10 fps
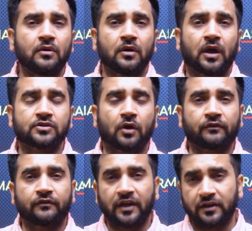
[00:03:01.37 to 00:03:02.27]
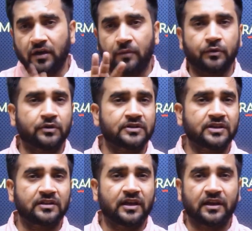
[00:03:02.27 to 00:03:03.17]
a software, computers are
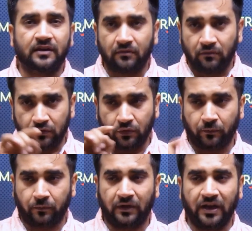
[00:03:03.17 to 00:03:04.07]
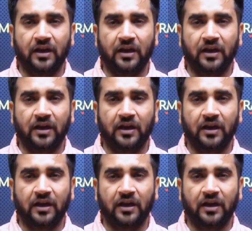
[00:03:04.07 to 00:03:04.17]
there, you click a